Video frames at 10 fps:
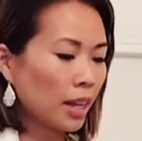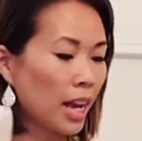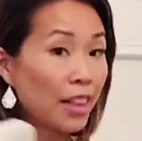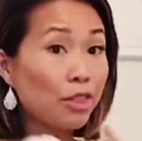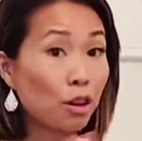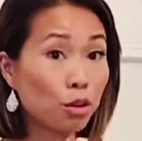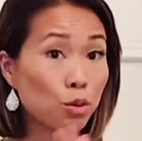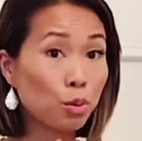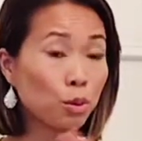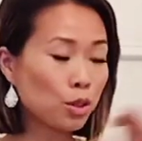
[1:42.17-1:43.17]
And
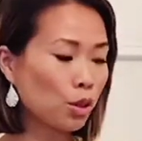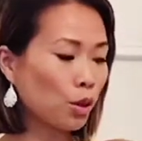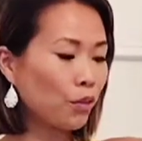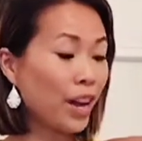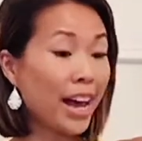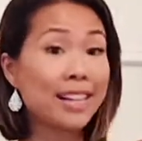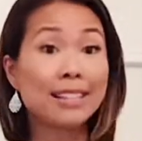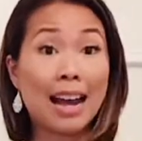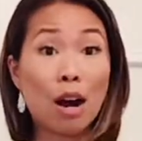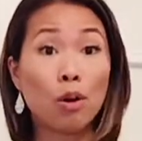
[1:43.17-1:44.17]
those will serve as
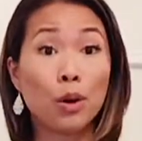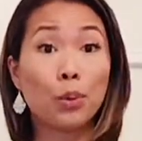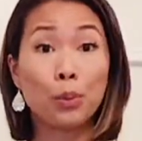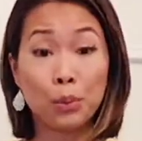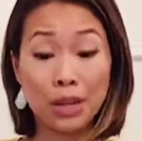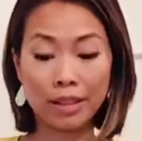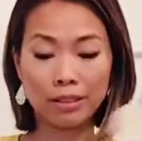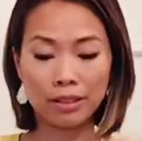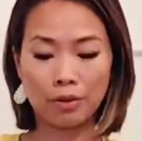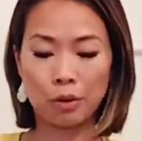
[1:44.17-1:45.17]
our
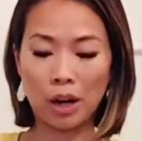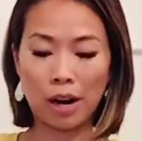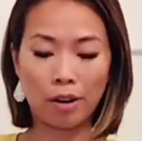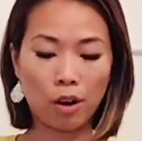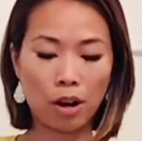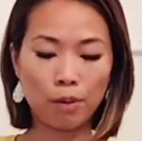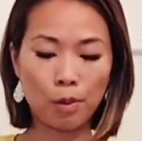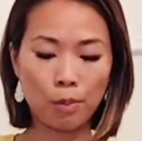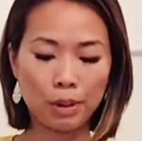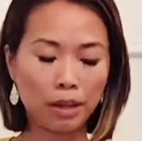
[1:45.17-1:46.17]
wheels for our
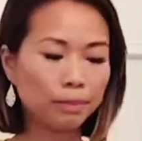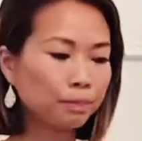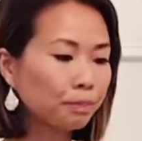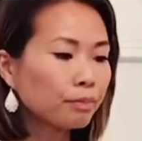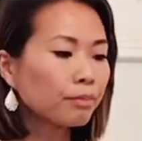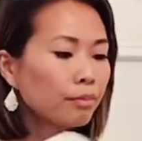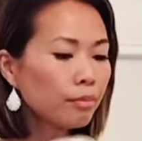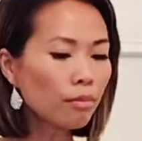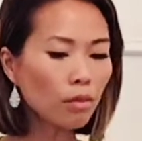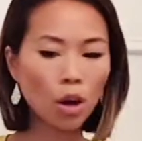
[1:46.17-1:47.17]
automobile.
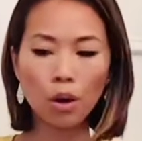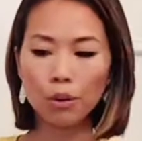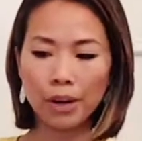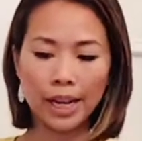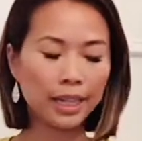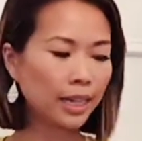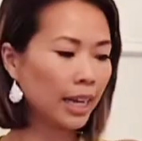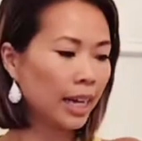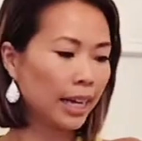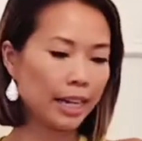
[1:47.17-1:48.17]
All right,
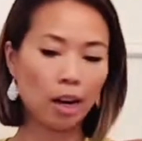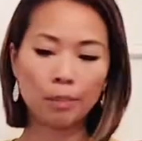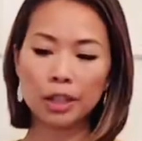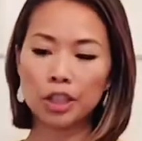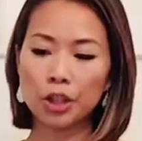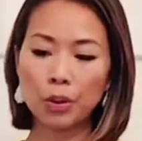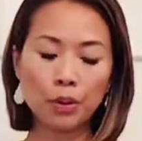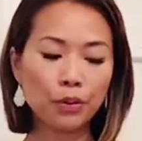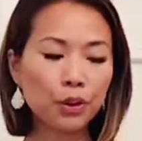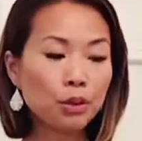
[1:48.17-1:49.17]
now I'm gonna show you a
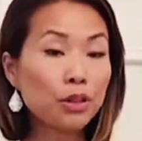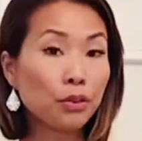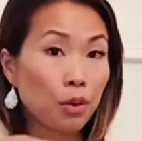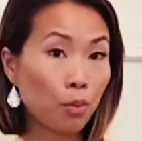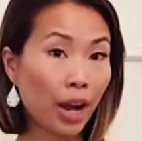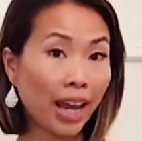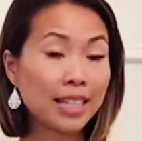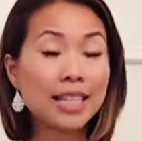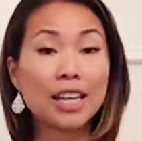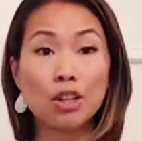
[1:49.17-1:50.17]
few different ways
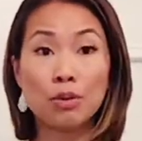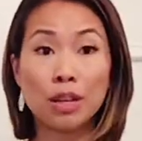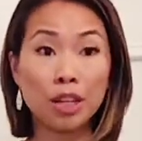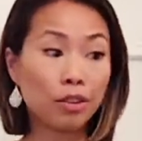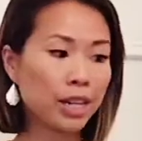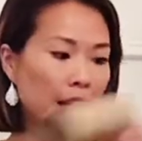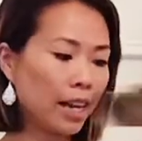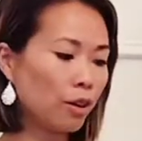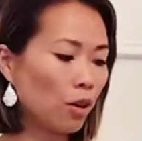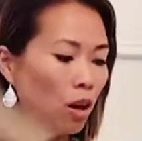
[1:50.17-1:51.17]
that you can create
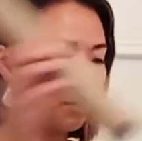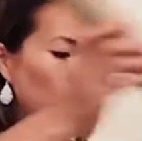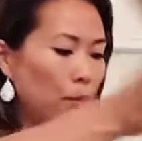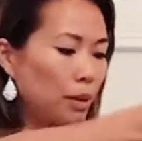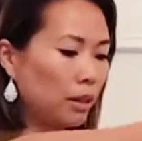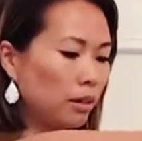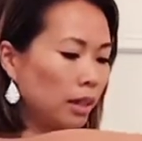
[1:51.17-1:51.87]
your automobile.